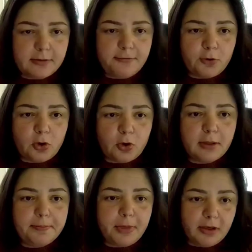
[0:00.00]
from
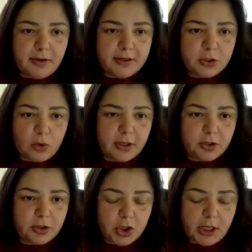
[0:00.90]
Bulgarian Stock
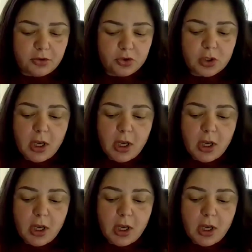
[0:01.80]
Exchange.